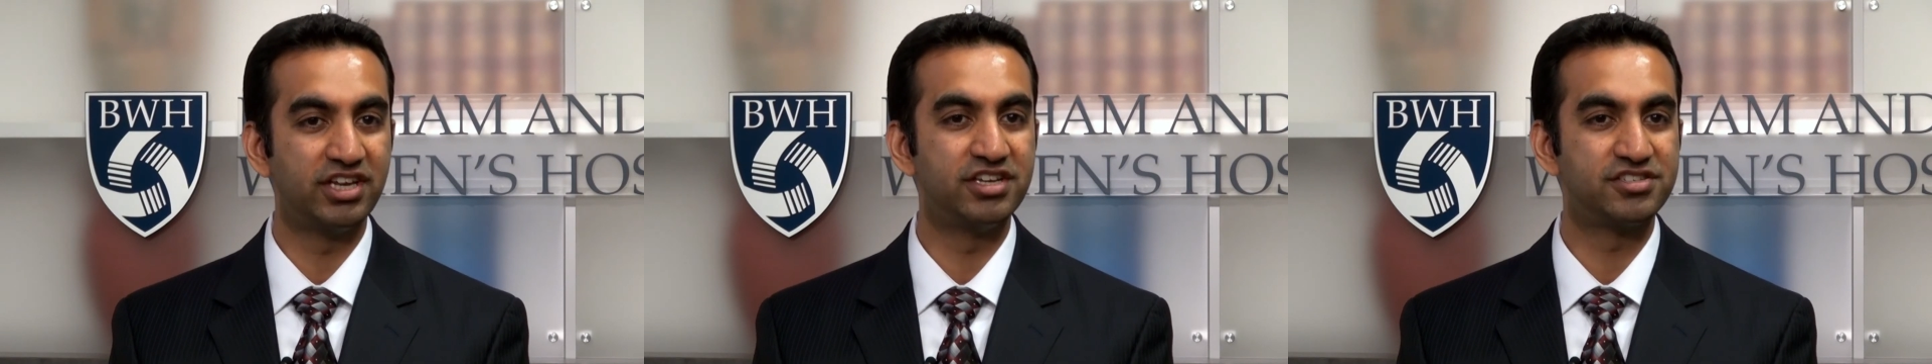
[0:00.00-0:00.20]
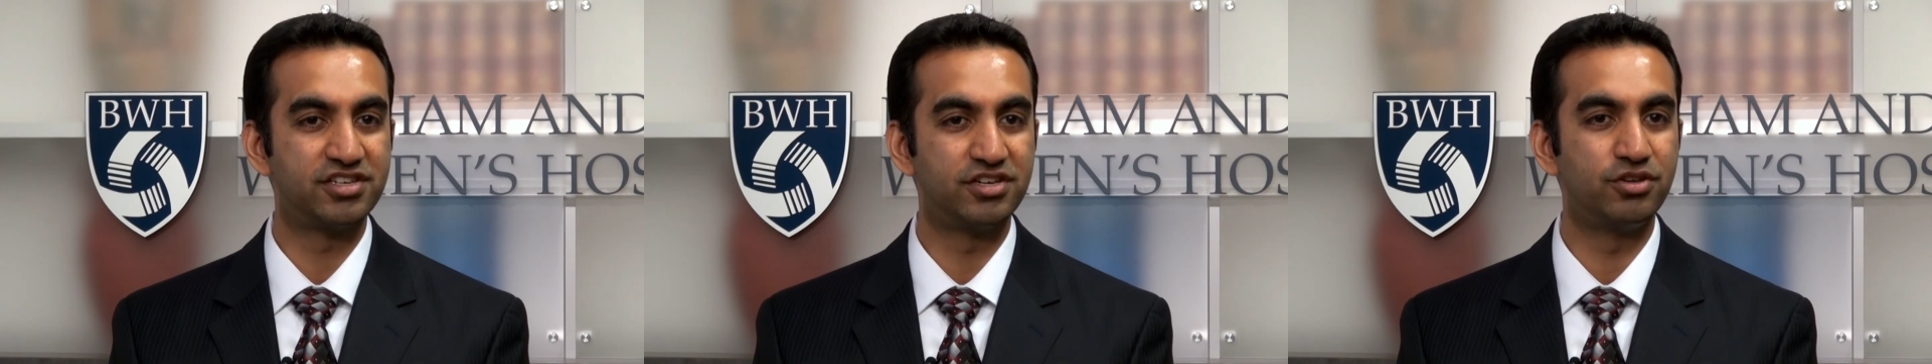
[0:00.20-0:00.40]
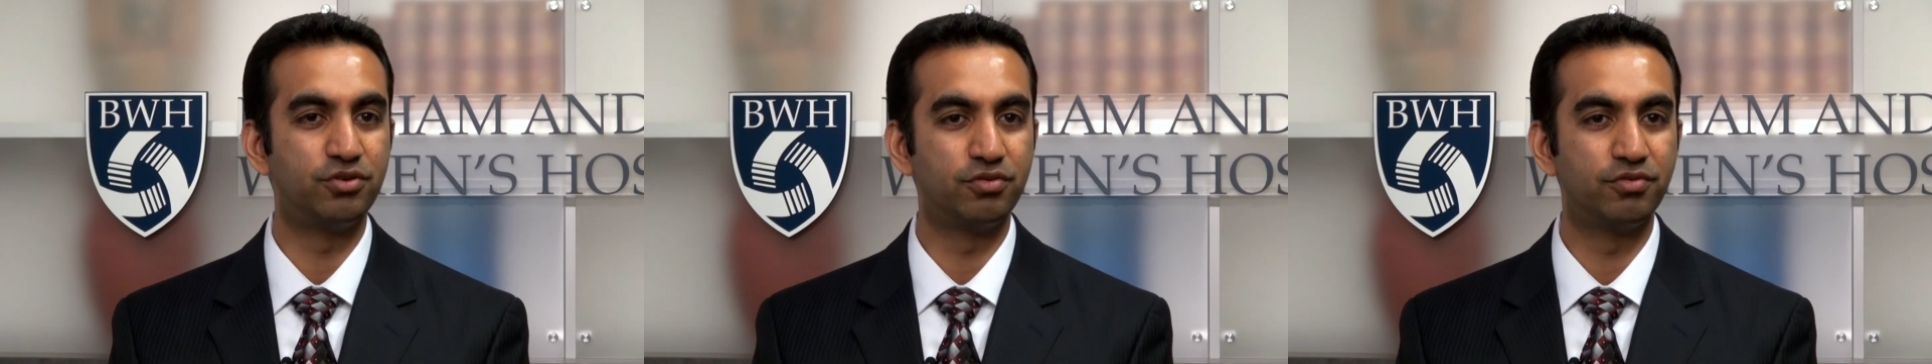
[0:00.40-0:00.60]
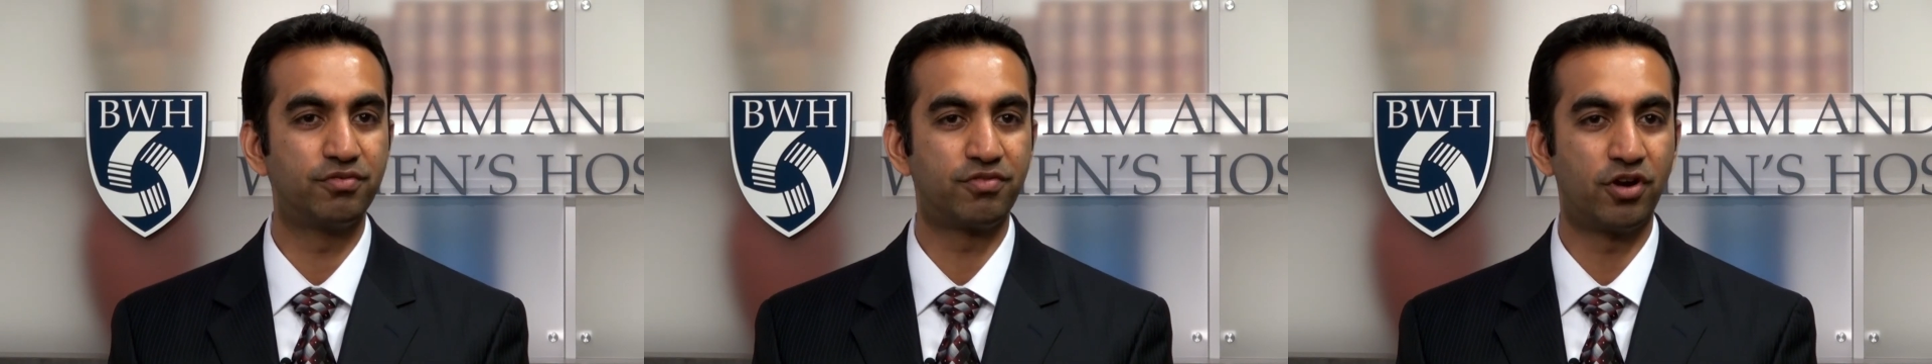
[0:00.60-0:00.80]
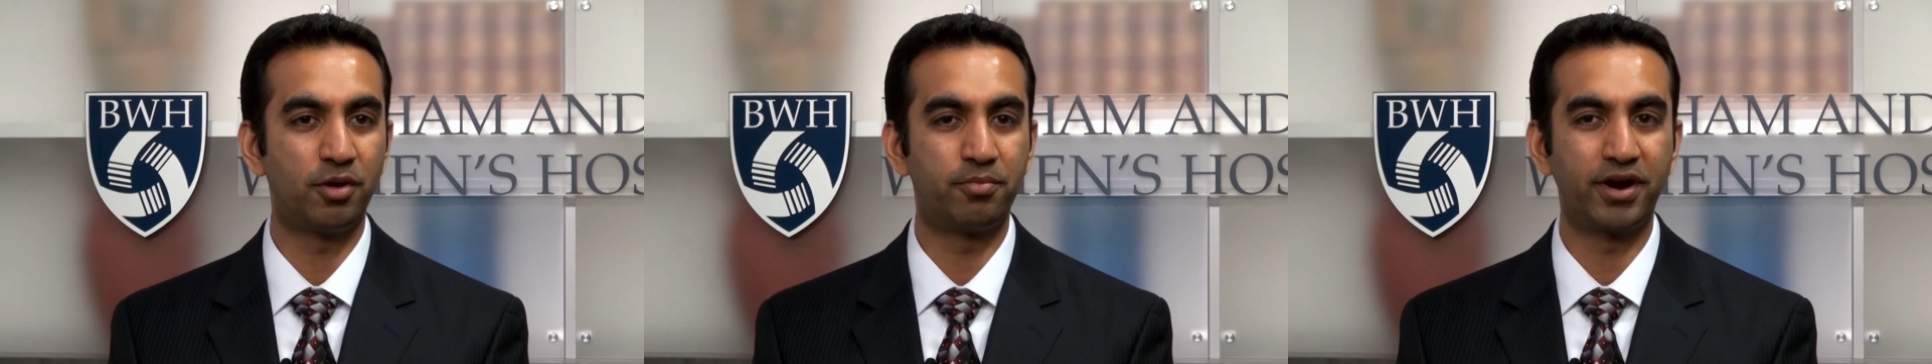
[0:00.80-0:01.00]
Institute
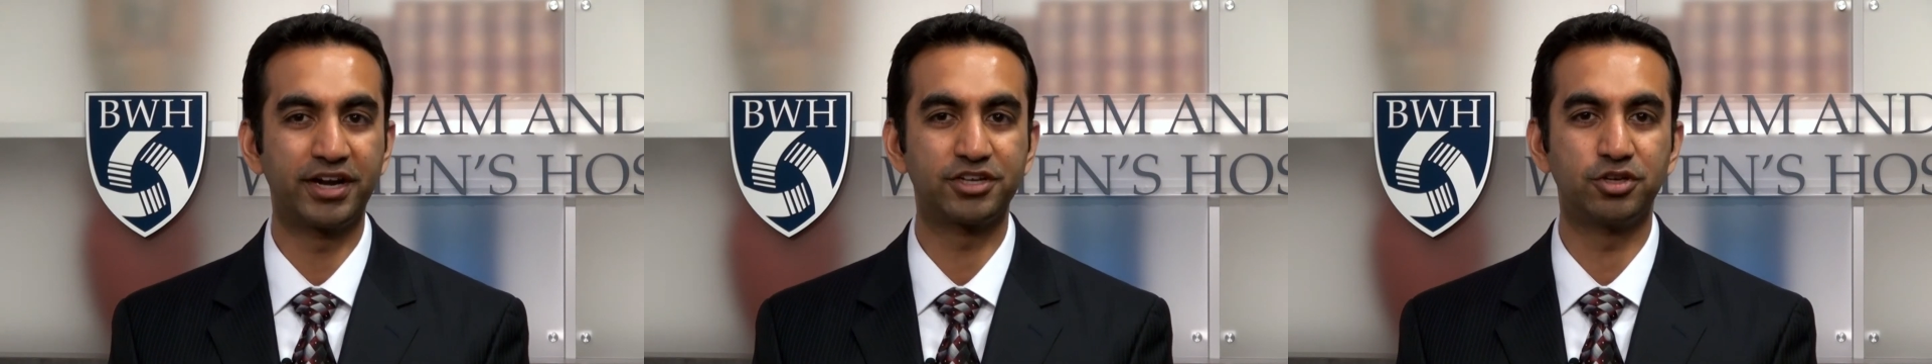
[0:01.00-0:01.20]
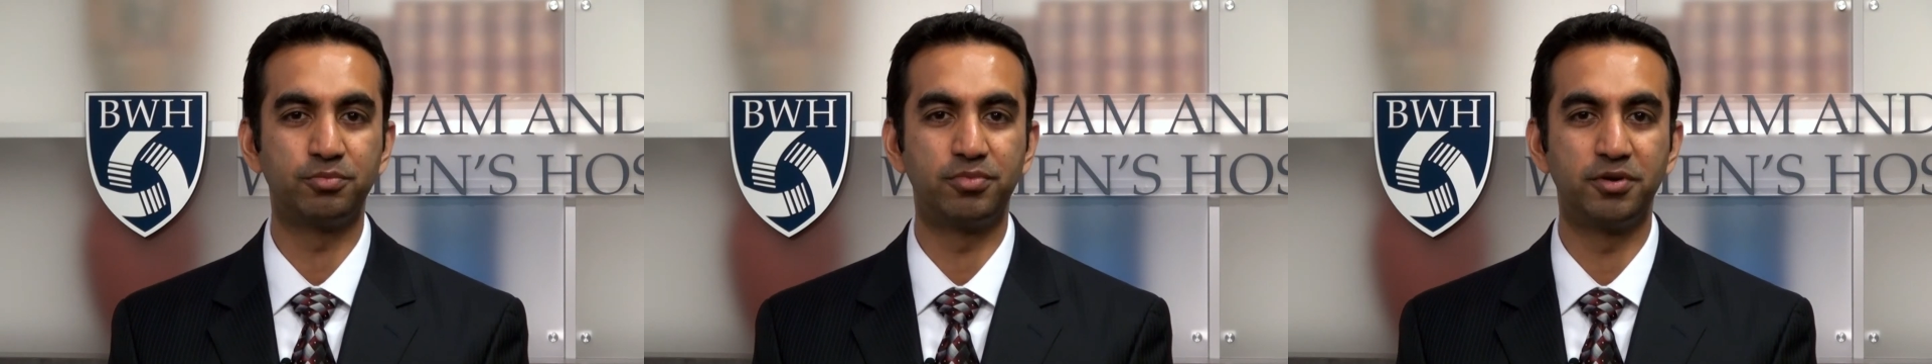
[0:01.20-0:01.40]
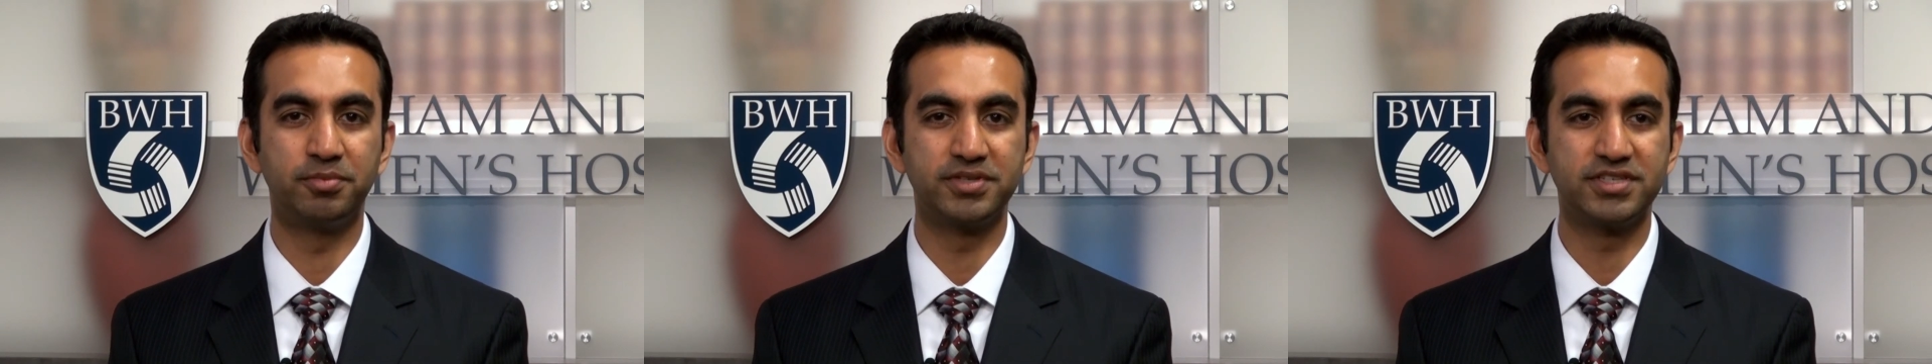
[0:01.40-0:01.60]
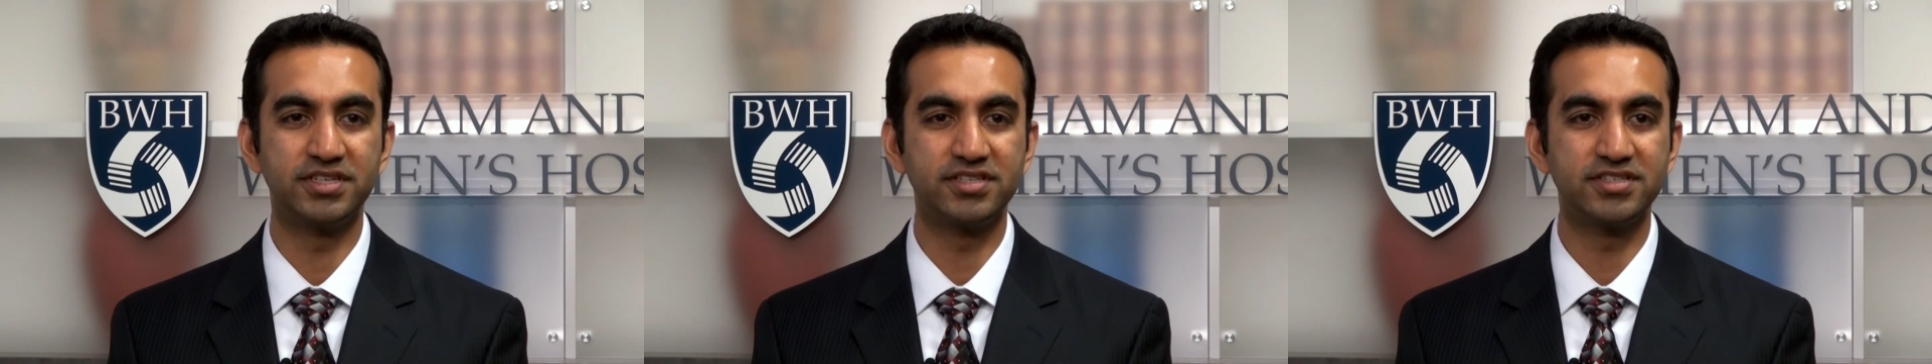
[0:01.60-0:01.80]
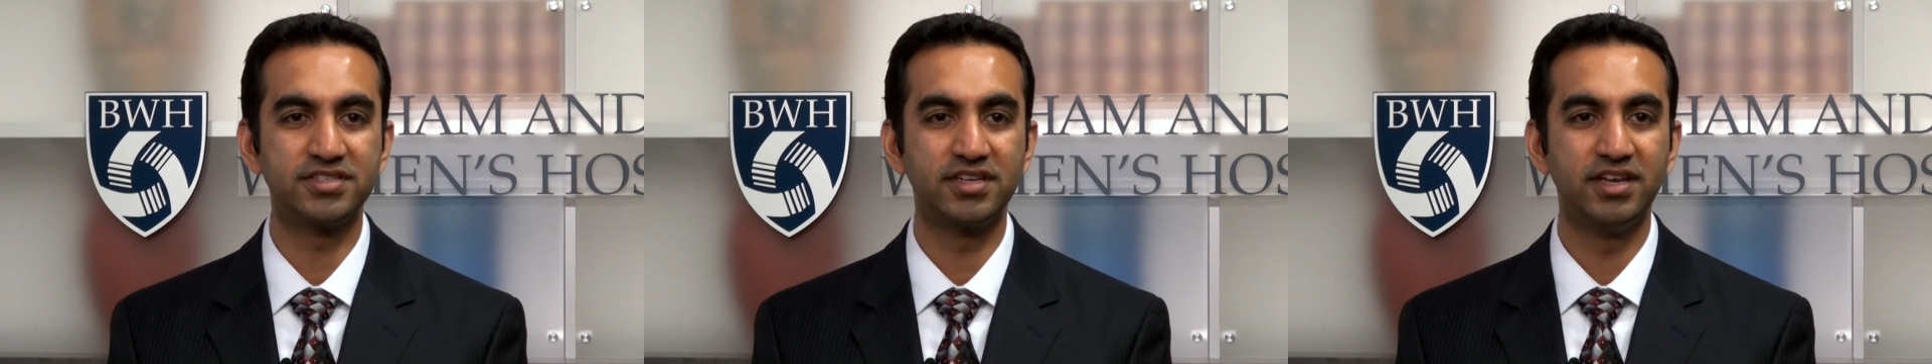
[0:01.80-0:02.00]
for all practical
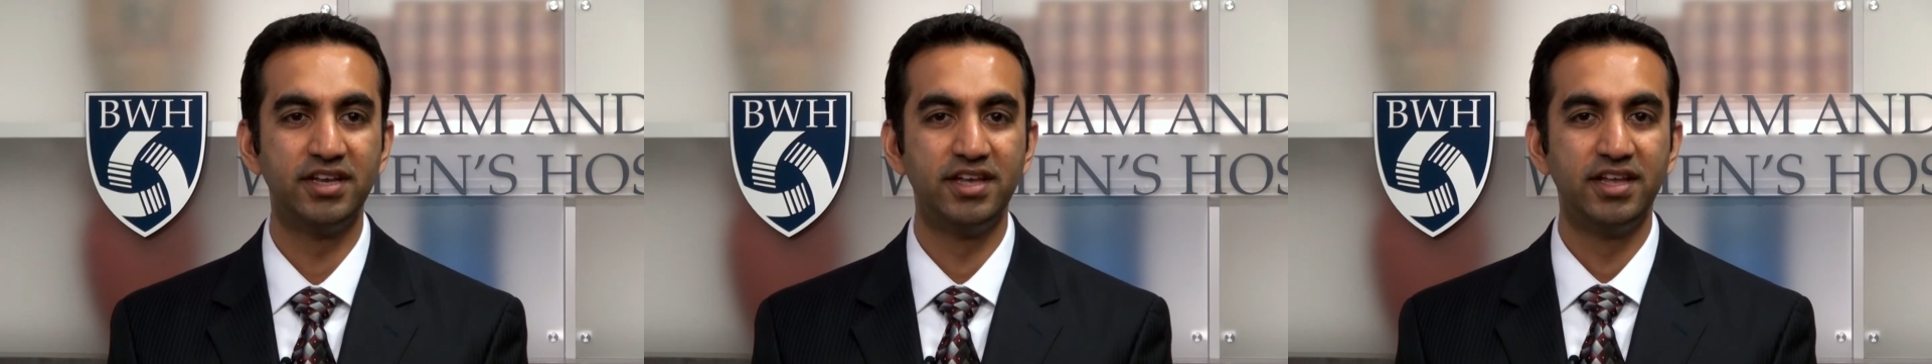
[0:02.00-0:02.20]
purposes.